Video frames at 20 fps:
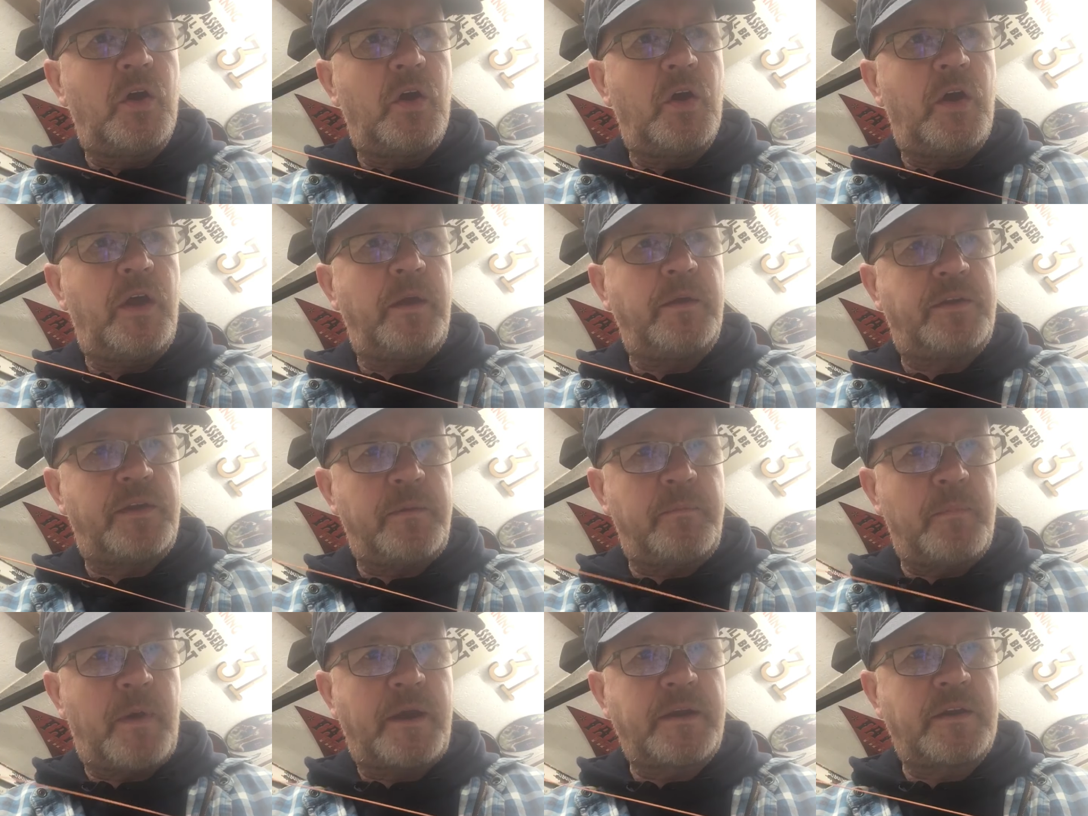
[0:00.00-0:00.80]
it
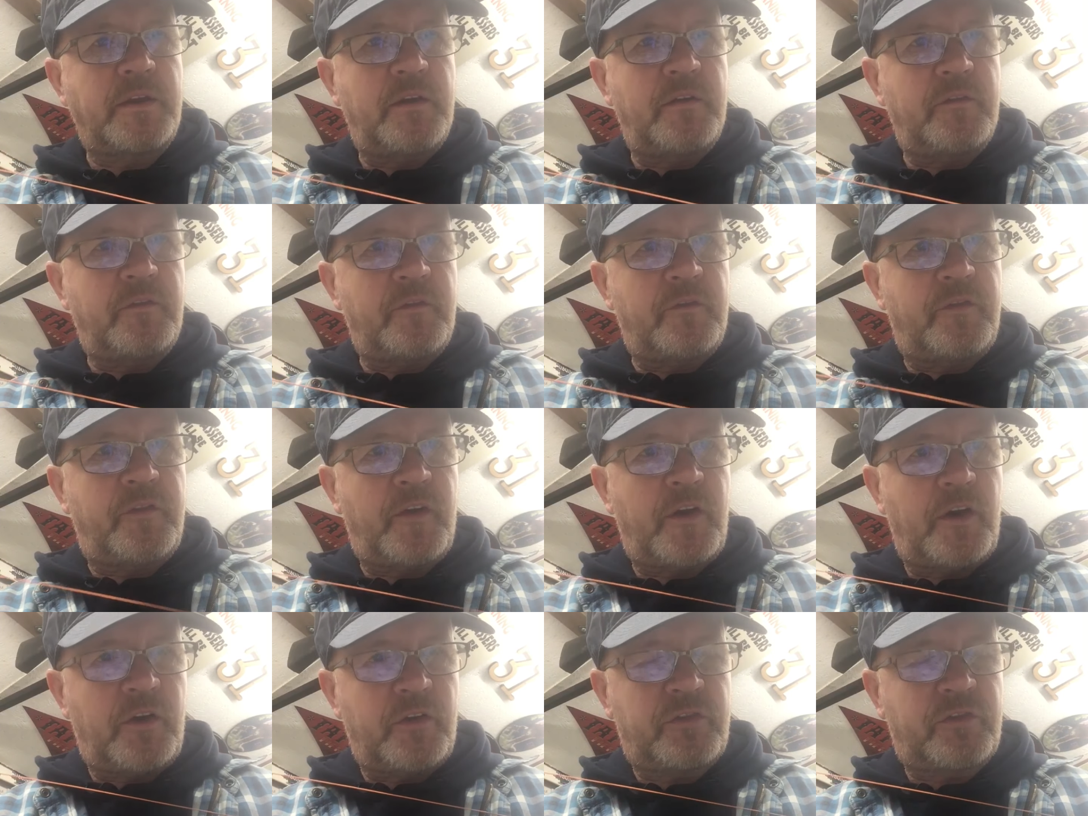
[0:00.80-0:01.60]
did make
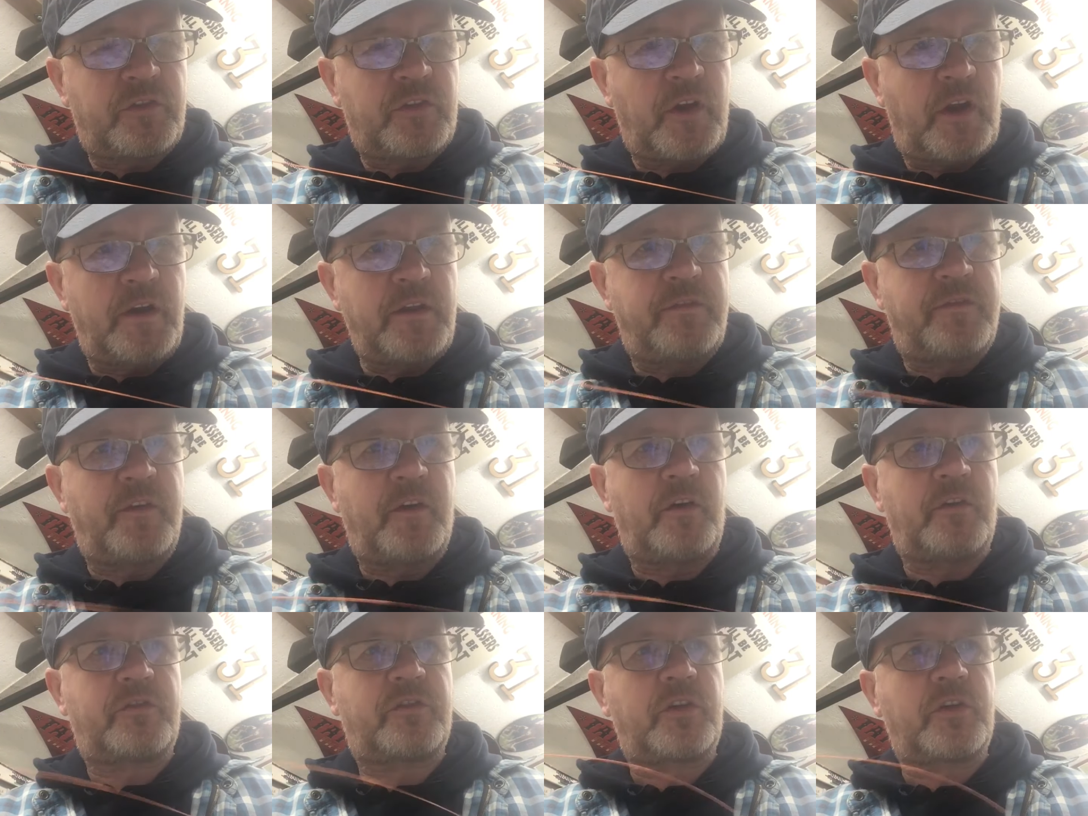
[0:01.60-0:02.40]
slightly
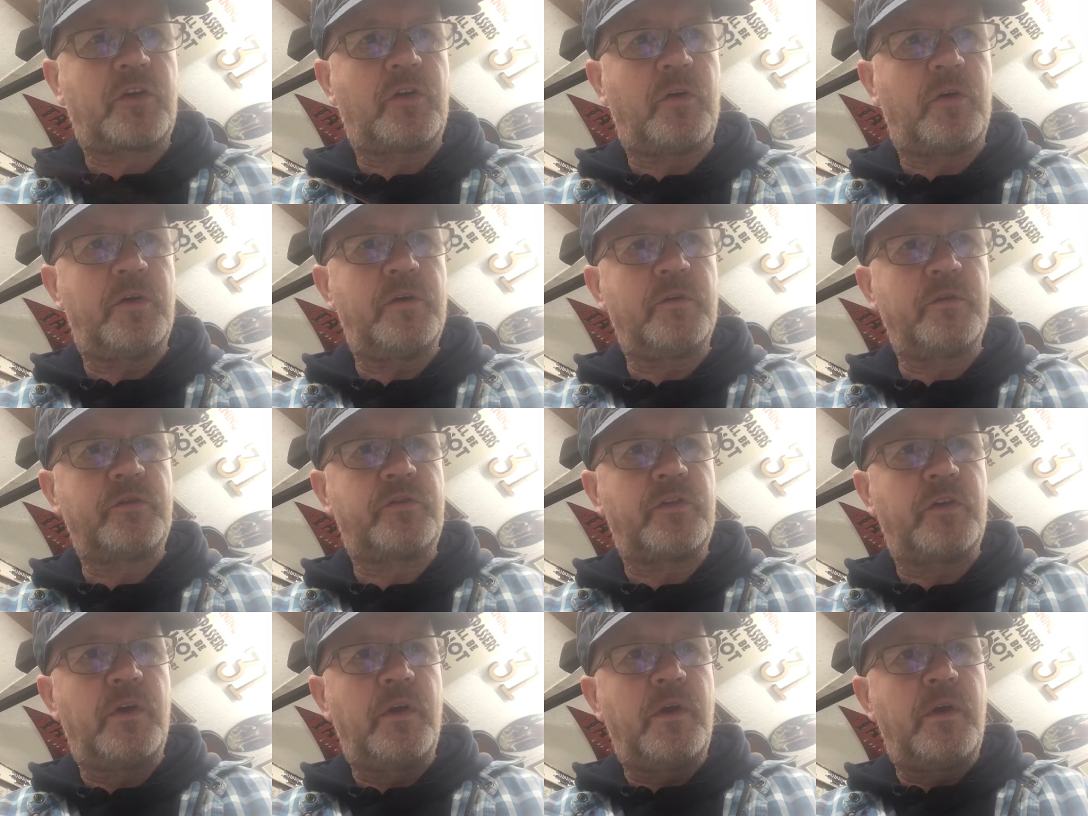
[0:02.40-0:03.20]
faster
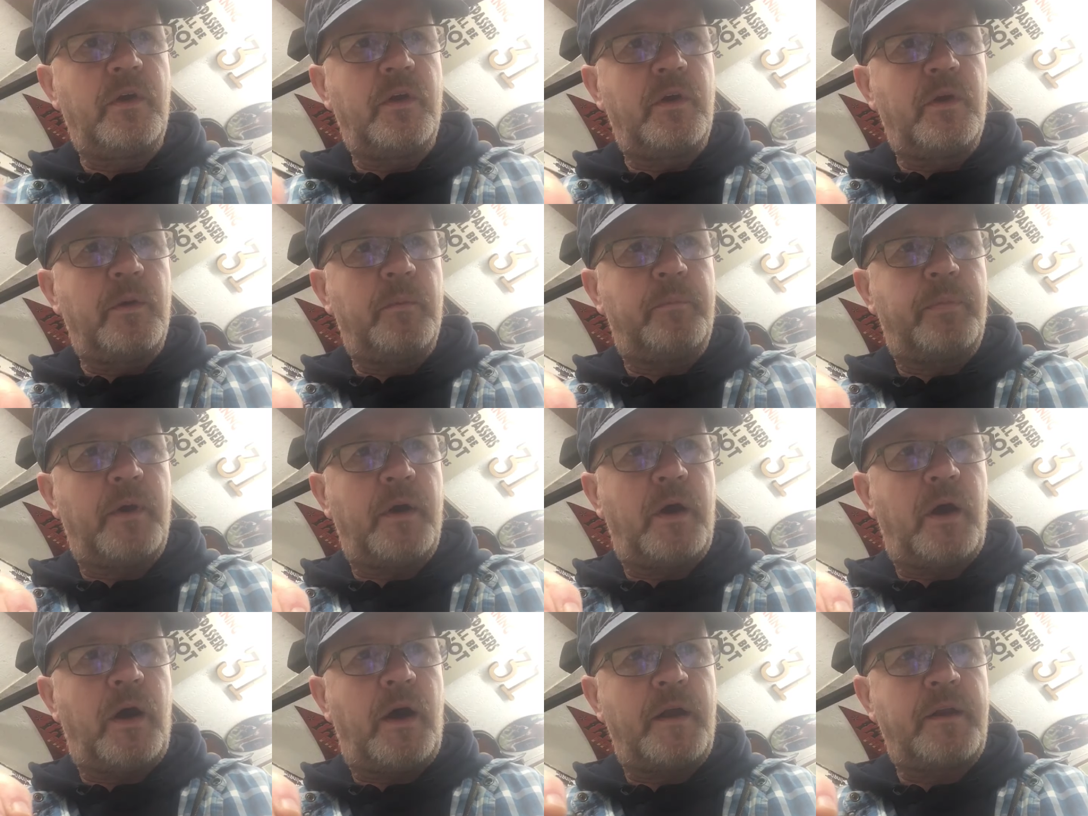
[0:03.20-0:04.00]
coils,
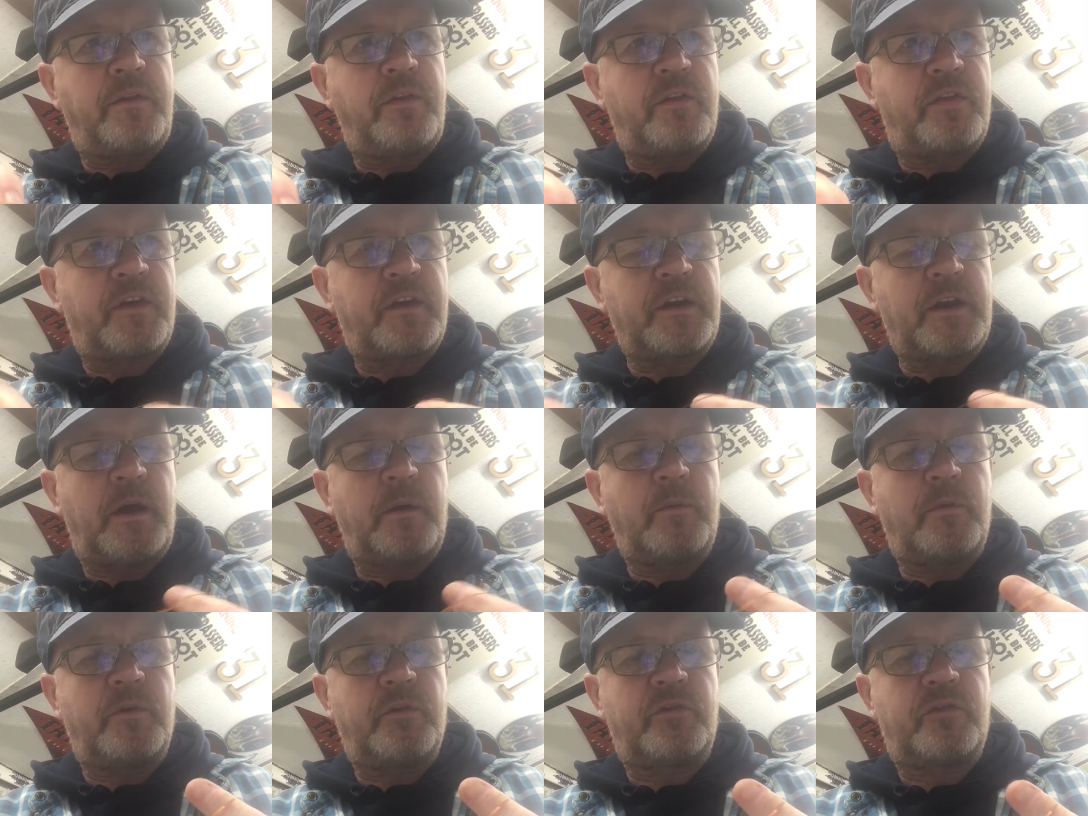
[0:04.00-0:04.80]
but I didn't think they
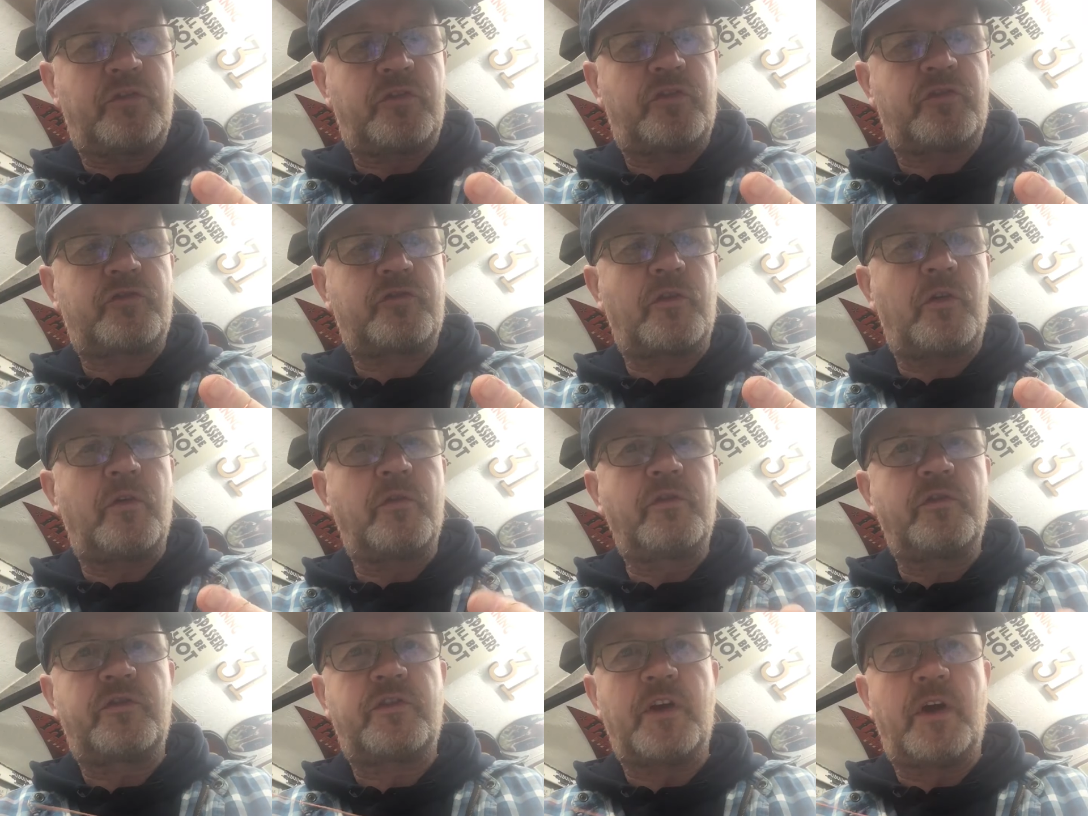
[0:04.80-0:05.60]
were as
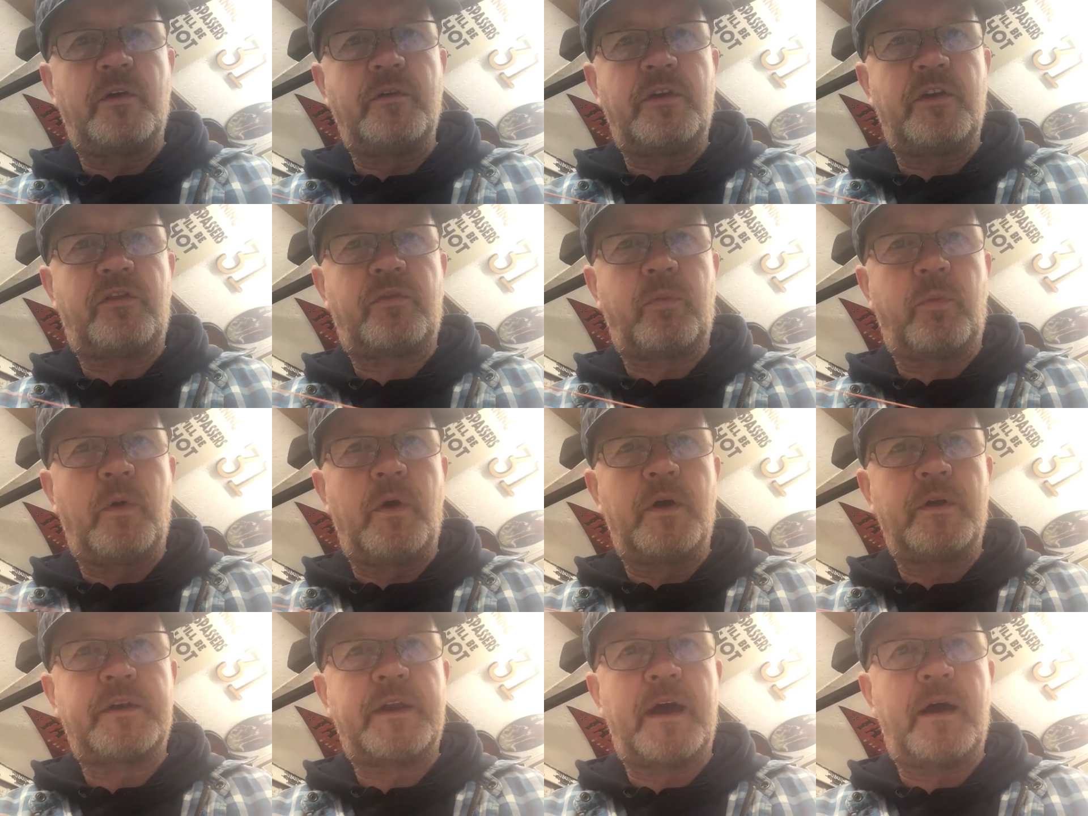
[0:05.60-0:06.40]
strong, so this
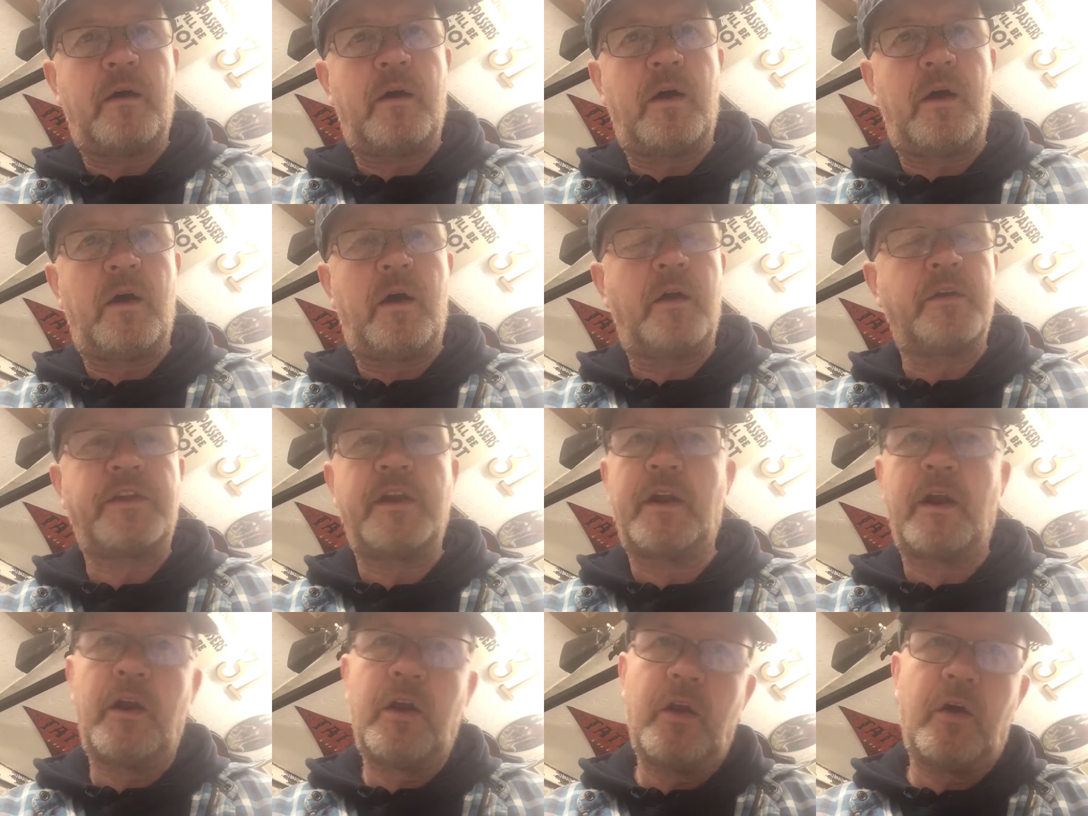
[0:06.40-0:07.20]
worked out. I
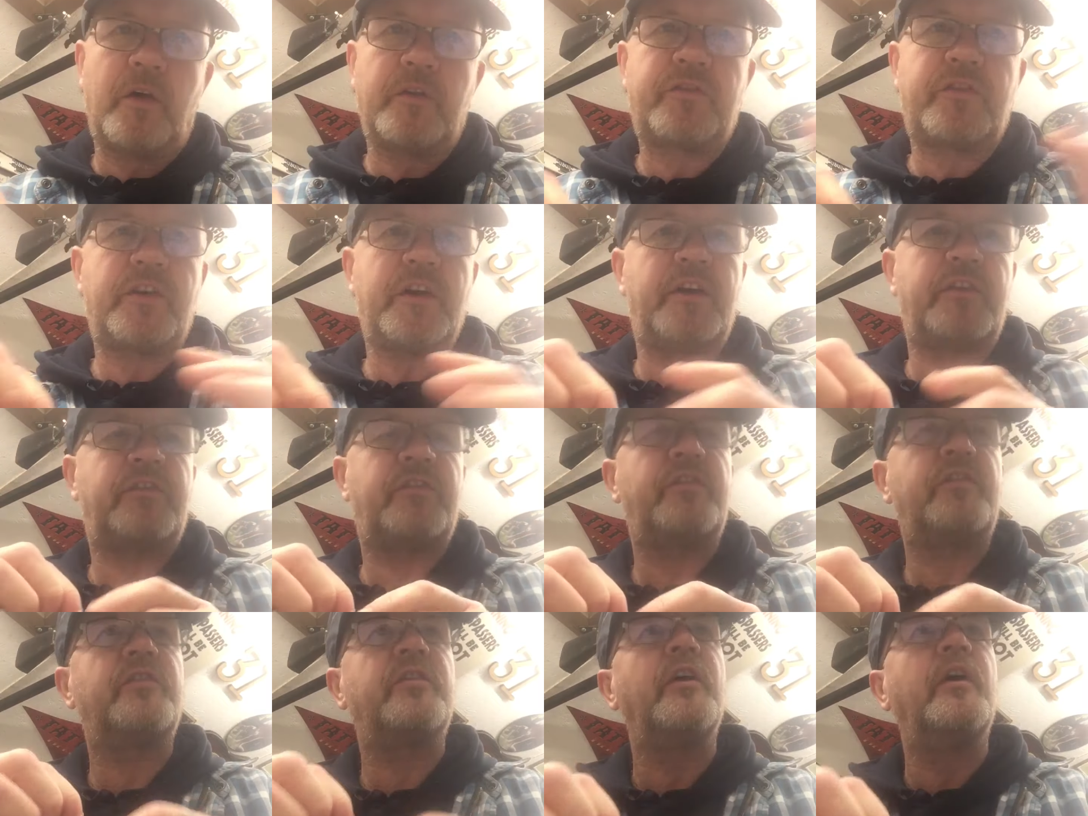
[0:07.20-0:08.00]
did a lot of
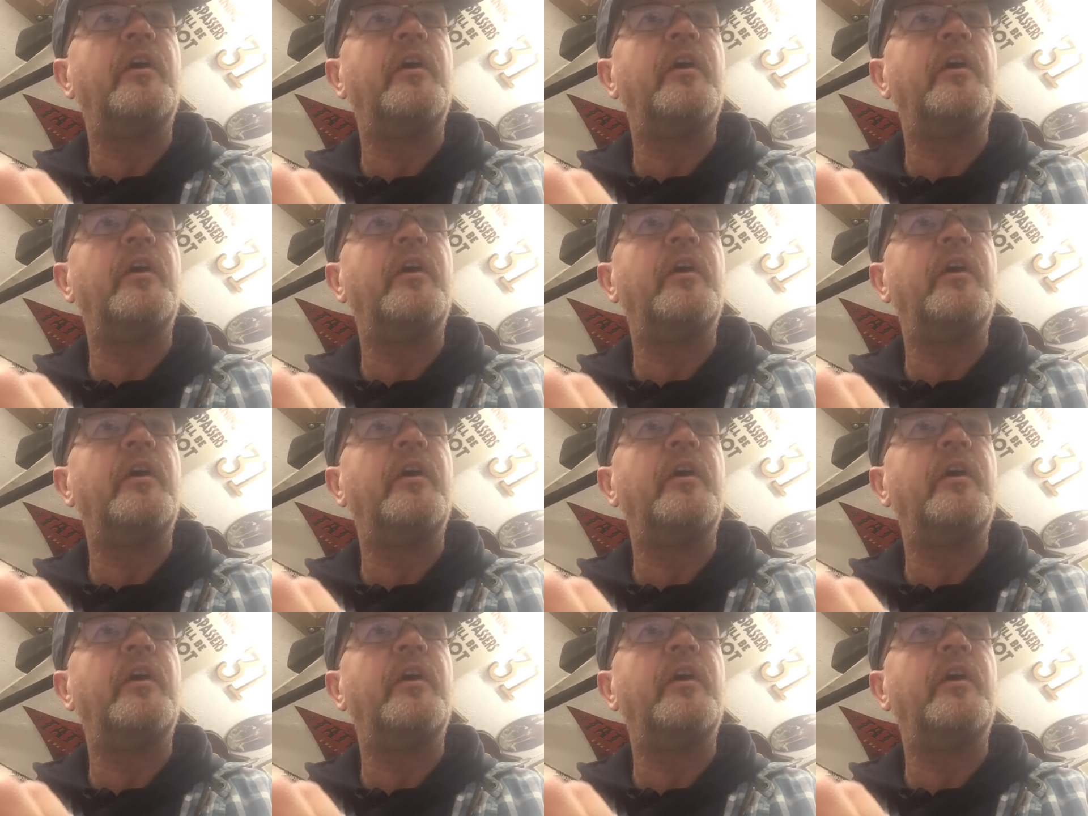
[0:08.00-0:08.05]
tests